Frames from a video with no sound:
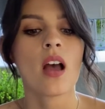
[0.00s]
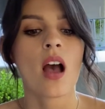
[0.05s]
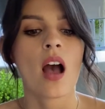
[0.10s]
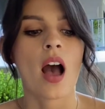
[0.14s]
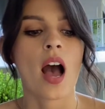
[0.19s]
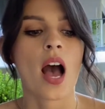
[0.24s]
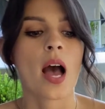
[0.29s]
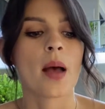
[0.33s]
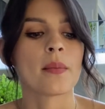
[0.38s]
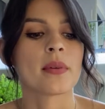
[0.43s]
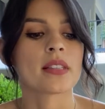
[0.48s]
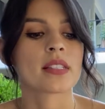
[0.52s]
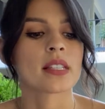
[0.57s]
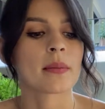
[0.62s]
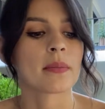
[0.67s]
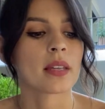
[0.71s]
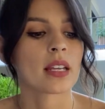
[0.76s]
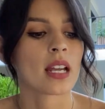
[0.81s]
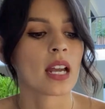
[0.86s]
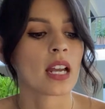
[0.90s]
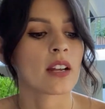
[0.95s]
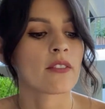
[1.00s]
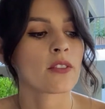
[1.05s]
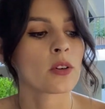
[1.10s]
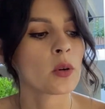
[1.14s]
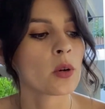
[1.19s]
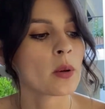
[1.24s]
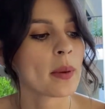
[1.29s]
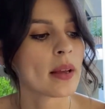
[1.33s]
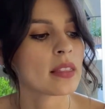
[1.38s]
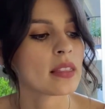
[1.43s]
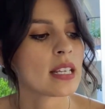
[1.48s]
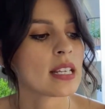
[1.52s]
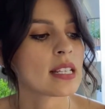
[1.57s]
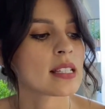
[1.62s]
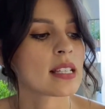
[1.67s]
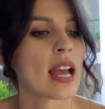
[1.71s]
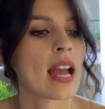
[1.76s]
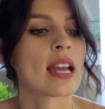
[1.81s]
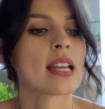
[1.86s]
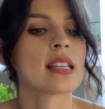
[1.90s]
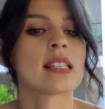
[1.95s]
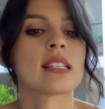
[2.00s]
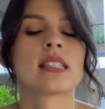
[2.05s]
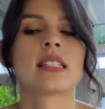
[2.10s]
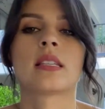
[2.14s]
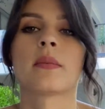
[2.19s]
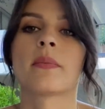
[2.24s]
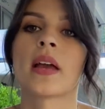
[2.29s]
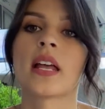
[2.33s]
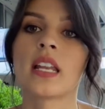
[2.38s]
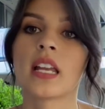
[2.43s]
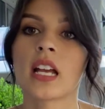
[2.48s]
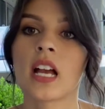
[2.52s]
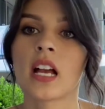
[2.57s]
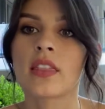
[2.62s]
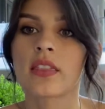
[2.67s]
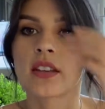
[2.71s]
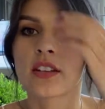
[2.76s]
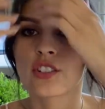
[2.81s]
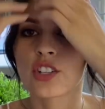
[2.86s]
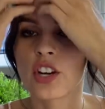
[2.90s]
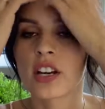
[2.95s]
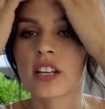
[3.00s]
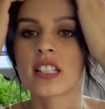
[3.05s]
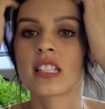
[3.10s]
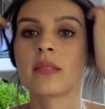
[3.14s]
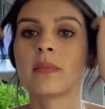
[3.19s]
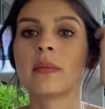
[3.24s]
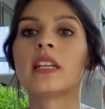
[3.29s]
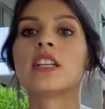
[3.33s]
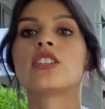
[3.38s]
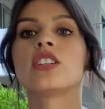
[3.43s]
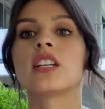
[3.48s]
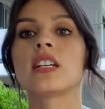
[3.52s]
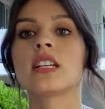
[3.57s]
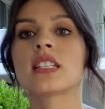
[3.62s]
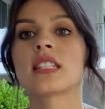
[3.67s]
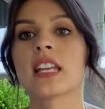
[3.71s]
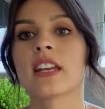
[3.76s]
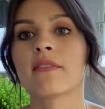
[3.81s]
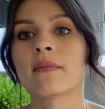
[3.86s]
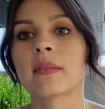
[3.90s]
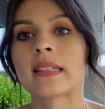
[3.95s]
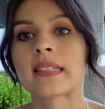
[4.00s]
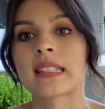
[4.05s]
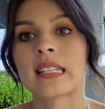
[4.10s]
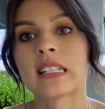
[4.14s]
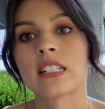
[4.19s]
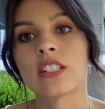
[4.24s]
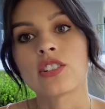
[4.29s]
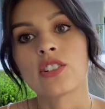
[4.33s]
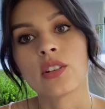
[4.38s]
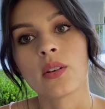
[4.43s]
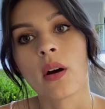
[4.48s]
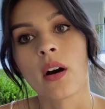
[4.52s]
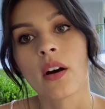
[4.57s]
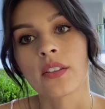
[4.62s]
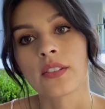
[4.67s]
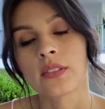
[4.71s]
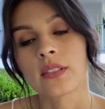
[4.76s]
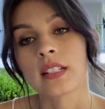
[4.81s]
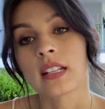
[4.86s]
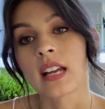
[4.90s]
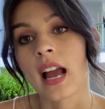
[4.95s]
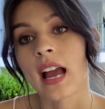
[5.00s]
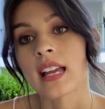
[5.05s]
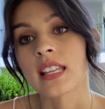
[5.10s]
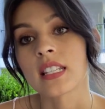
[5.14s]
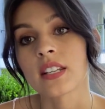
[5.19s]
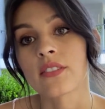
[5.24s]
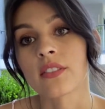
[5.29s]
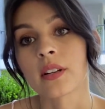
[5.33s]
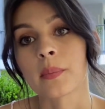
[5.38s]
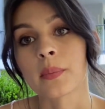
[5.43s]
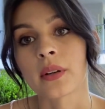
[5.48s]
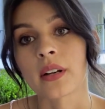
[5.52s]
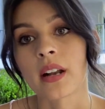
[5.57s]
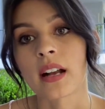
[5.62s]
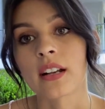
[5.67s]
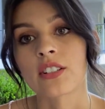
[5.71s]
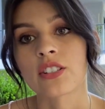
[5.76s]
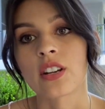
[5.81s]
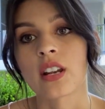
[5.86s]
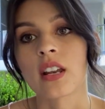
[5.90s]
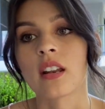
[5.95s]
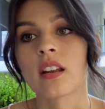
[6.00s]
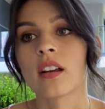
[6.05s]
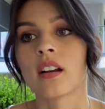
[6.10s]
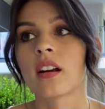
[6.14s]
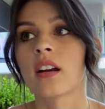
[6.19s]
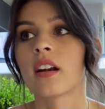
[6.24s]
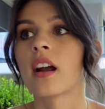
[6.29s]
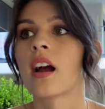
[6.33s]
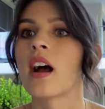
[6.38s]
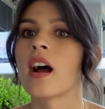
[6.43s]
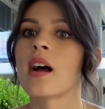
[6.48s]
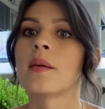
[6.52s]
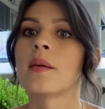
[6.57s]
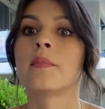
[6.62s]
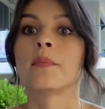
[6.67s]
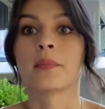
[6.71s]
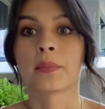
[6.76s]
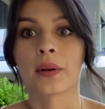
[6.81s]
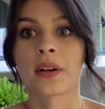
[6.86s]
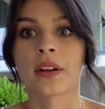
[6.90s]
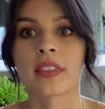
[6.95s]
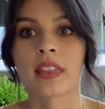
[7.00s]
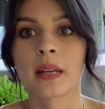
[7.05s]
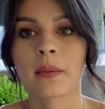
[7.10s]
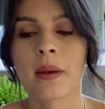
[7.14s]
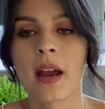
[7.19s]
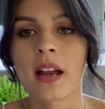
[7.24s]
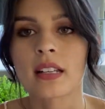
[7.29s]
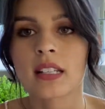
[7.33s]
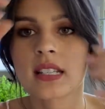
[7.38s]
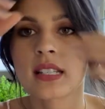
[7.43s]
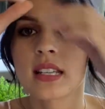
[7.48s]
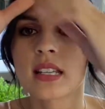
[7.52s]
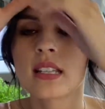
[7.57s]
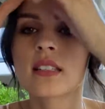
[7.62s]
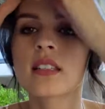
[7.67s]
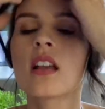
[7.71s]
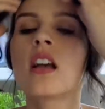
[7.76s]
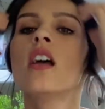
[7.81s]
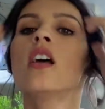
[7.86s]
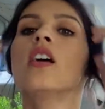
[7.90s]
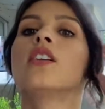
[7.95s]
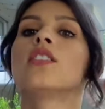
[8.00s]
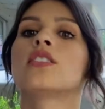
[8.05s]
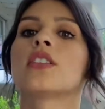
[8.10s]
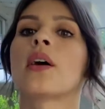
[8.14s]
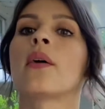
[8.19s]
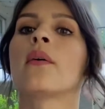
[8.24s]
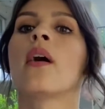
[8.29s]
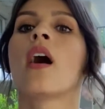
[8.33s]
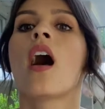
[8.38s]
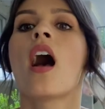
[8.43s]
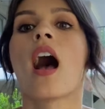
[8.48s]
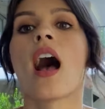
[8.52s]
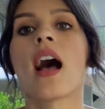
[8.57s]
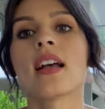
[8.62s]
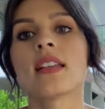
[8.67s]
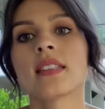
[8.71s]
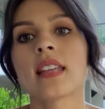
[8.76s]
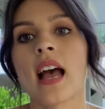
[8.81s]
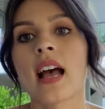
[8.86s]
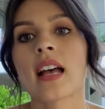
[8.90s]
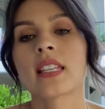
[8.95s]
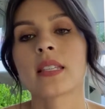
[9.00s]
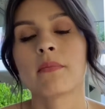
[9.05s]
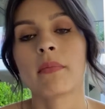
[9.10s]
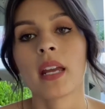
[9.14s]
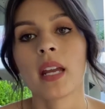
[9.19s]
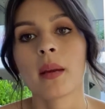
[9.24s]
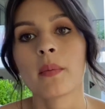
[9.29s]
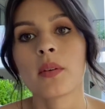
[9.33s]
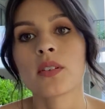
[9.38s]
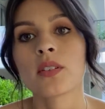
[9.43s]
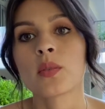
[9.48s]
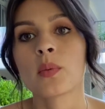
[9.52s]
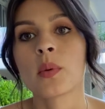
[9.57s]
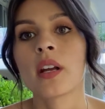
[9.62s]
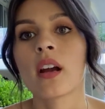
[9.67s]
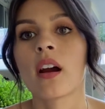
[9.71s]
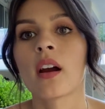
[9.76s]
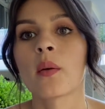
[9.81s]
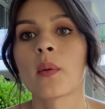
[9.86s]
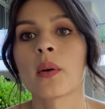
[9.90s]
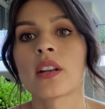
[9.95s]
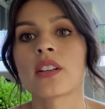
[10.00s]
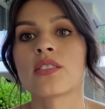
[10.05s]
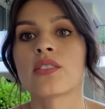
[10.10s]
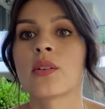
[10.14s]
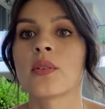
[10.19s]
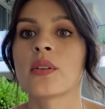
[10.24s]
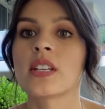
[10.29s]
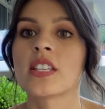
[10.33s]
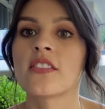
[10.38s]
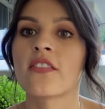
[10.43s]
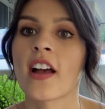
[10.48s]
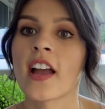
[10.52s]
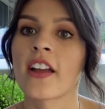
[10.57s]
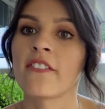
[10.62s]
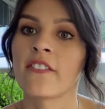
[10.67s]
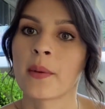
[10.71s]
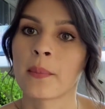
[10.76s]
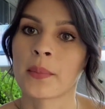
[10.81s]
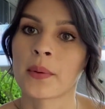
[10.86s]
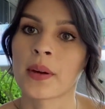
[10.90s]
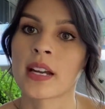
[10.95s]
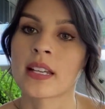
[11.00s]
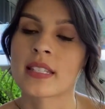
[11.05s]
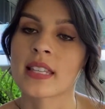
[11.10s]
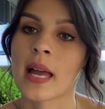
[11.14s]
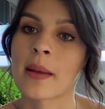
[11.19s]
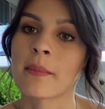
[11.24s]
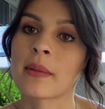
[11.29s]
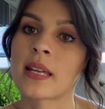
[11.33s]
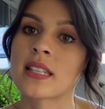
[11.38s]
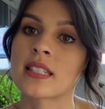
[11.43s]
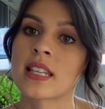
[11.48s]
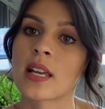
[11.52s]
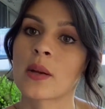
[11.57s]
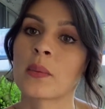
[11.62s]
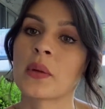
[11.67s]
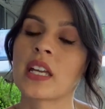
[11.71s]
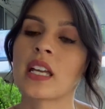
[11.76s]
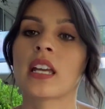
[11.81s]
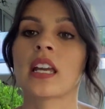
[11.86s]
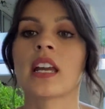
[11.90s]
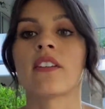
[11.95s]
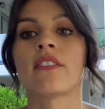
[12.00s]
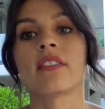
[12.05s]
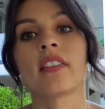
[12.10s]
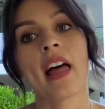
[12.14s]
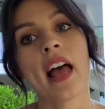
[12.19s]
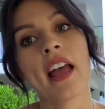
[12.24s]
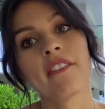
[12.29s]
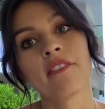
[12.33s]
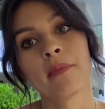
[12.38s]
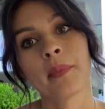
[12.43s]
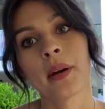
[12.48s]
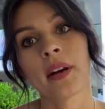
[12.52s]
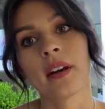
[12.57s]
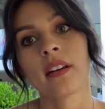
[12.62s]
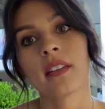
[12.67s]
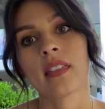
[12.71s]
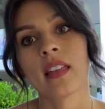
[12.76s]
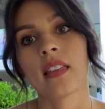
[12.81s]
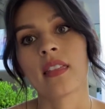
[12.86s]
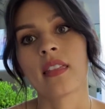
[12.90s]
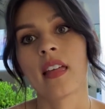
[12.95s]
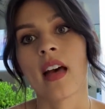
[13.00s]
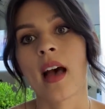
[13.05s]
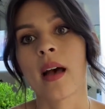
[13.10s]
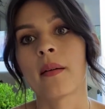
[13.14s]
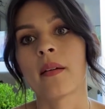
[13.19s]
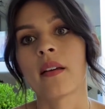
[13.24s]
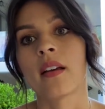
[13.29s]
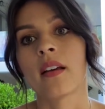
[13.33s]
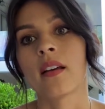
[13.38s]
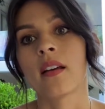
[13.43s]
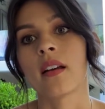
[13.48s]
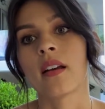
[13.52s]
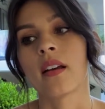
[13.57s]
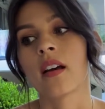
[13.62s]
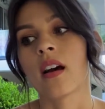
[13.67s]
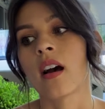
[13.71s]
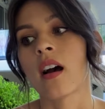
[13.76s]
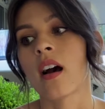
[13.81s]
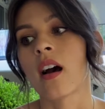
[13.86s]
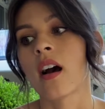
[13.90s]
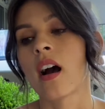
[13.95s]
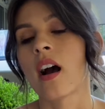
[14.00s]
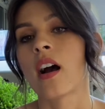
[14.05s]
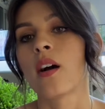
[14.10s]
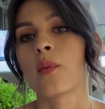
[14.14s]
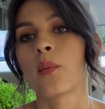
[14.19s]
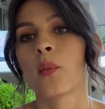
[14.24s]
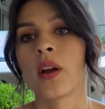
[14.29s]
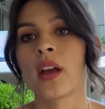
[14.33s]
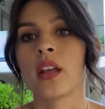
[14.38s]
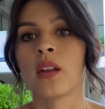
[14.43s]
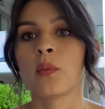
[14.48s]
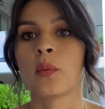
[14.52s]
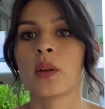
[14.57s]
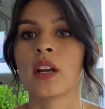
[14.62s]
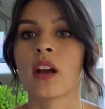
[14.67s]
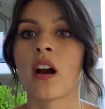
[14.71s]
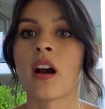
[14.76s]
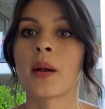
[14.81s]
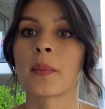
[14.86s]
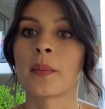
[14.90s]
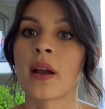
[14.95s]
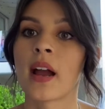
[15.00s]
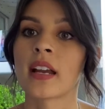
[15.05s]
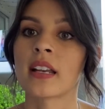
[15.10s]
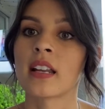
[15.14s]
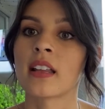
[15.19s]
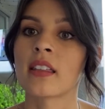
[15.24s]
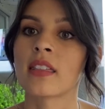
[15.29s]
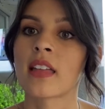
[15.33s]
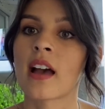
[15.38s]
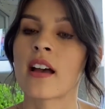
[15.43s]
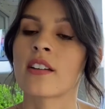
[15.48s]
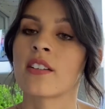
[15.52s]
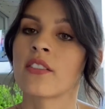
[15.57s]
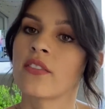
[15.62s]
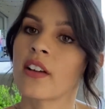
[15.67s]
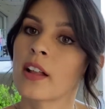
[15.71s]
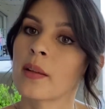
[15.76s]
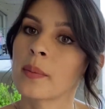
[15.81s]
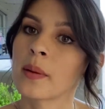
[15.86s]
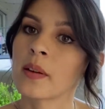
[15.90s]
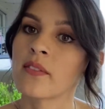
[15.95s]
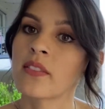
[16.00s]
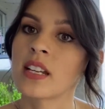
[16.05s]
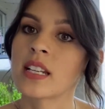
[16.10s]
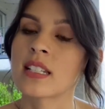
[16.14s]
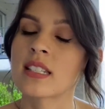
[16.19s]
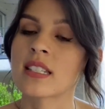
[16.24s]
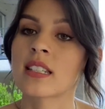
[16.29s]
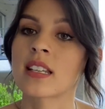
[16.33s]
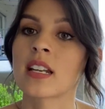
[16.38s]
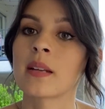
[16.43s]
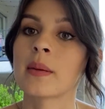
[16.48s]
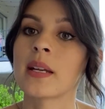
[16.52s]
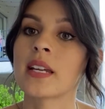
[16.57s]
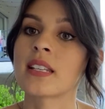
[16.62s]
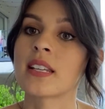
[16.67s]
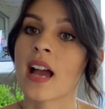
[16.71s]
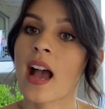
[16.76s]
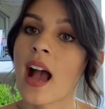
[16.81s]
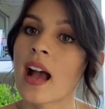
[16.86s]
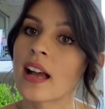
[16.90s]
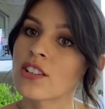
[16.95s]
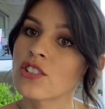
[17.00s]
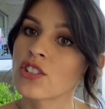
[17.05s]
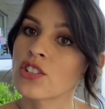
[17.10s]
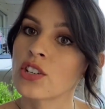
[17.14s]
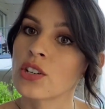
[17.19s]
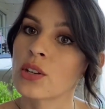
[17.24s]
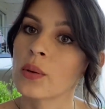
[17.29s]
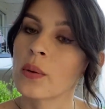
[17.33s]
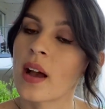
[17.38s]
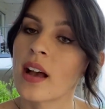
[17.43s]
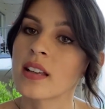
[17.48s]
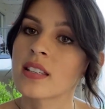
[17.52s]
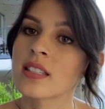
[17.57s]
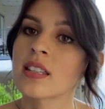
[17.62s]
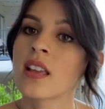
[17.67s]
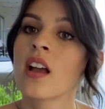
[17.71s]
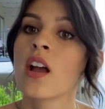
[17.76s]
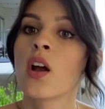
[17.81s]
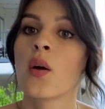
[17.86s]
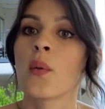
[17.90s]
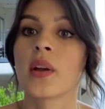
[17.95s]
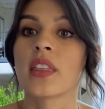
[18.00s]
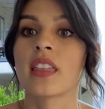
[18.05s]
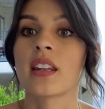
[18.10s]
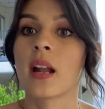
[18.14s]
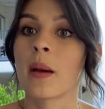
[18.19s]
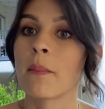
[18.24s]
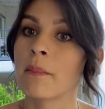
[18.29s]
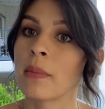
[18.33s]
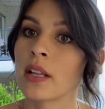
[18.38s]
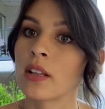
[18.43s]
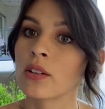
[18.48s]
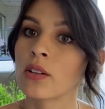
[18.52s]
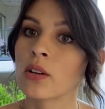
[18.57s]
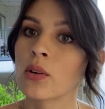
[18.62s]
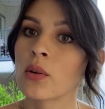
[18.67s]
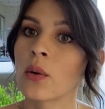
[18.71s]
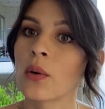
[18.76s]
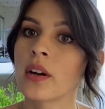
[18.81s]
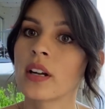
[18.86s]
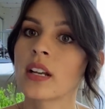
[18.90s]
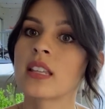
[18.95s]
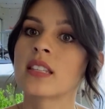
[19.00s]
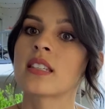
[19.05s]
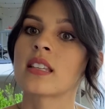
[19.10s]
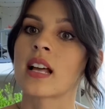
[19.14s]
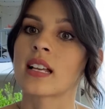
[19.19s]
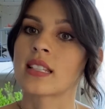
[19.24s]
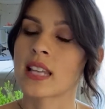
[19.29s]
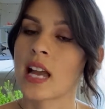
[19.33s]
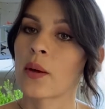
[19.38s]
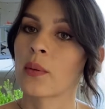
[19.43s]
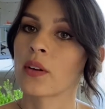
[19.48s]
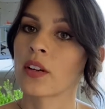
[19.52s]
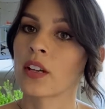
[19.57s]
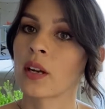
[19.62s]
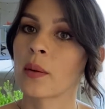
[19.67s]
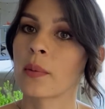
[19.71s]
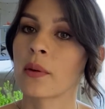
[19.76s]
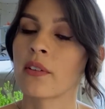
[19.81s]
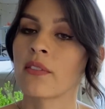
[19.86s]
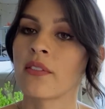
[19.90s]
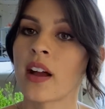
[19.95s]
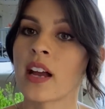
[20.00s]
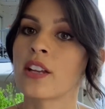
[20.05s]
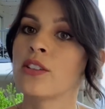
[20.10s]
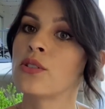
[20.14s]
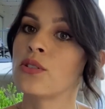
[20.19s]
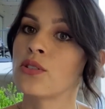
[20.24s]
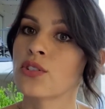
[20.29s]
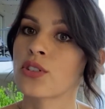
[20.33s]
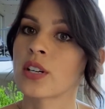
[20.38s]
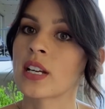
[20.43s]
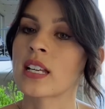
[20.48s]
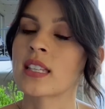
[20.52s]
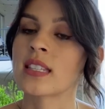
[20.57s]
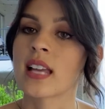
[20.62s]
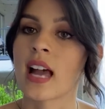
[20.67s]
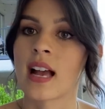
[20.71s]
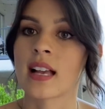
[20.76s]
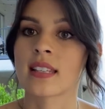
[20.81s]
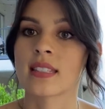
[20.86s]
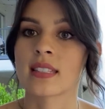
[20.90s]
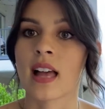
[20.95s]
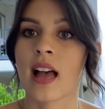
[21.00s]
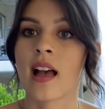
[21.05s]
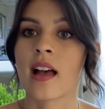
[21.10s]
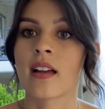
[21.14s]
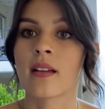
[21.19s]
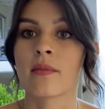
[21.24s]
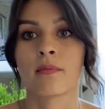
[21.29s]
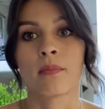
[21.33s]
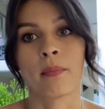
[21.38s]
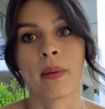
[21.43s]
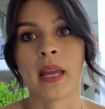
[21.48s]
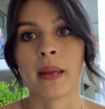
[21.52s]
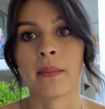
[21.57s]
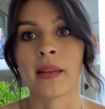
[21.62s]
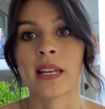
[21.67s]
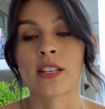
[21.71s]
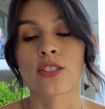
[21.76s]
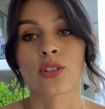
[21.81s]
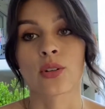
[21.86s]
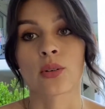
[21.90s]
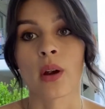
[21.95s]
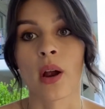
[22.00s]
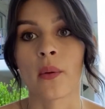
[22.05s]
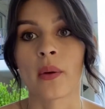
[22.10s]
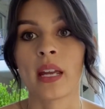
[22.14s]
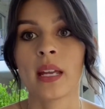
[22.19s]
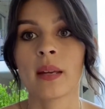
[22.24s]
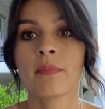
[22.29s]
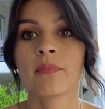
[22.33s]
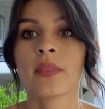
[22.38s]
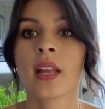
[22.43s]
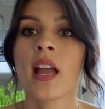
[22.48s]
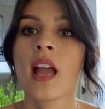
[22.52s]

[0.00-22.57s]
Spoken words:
And something kind of cool about these guys is, depending on the shark species, they've been seen to do all three kinds of reproduction or birthing practices. So us as mammals, we are what is known as viviparous. That means that we give live birth, and that when we are pregnant, that developing fetus is going to be attached to us with an umbilical cord, and so that's how we're going to provide nutrients as that baby is growing.